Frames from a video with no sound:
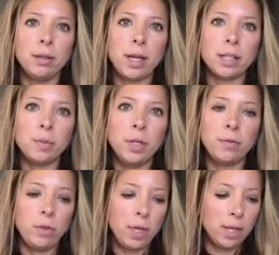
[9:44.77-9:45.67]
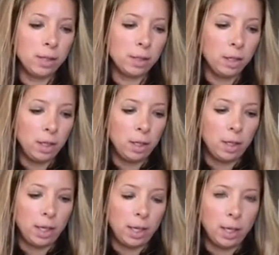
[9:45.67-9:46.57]
last me a few days,
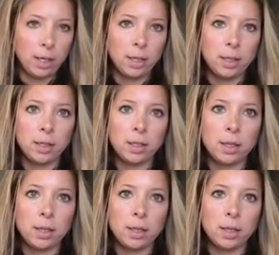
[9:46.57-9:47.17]
and